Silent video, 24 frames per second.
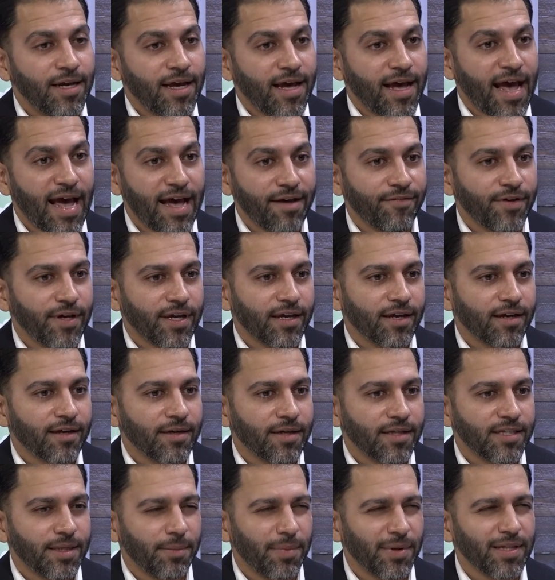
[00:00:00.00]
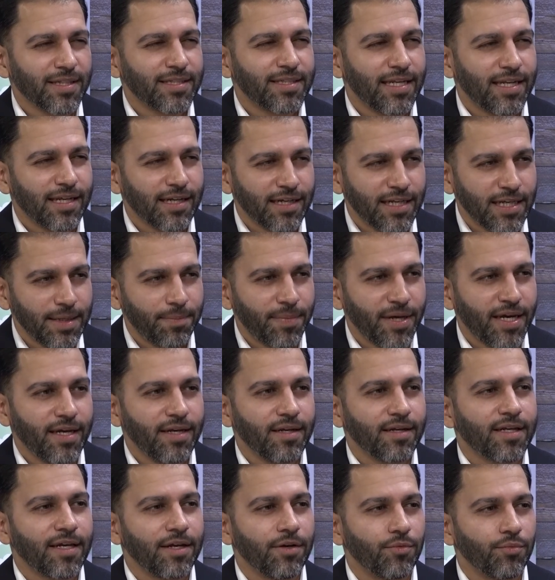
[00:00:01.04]
Having debilitating knee
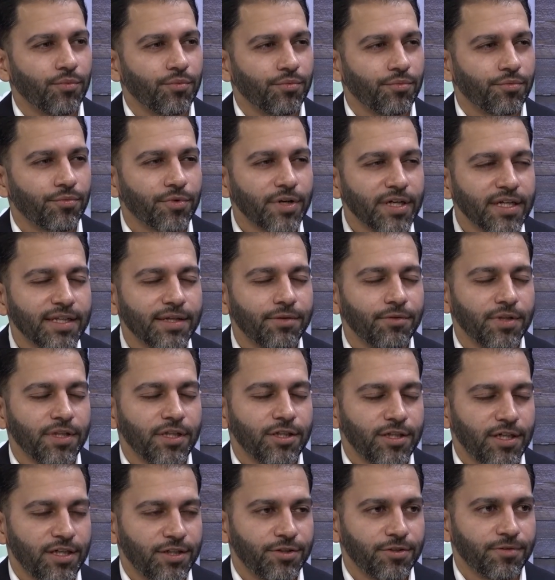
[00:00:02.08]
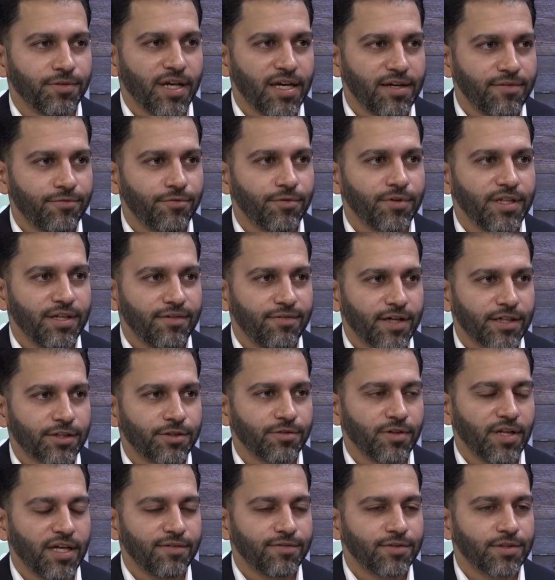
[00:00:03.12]
pain can really, really change your life, really affect
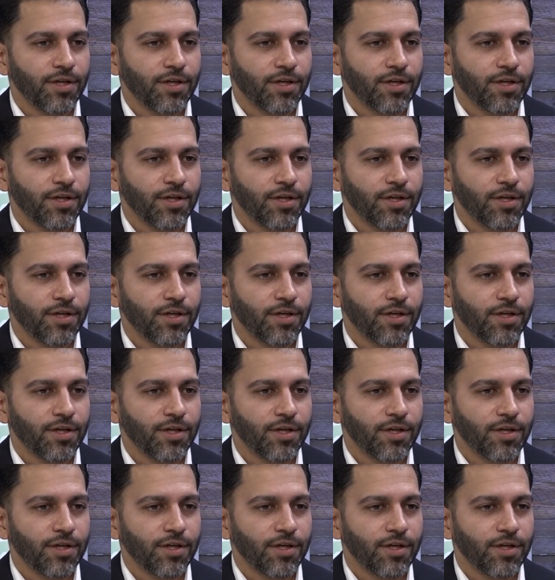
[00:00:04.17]
your life.